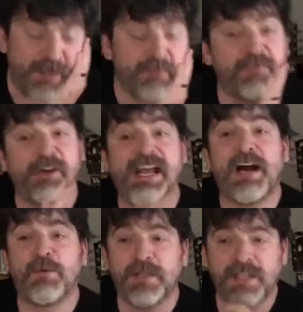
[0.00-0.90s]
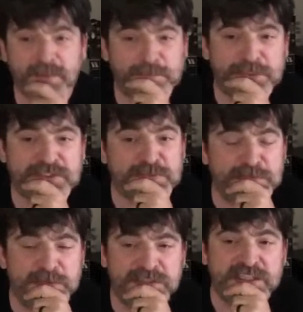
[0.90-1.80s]
for now, we're going to put some
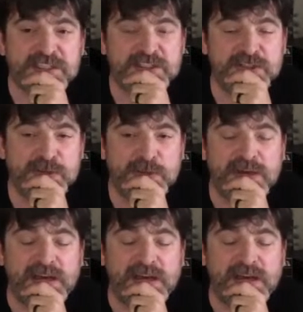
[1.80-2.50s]
music to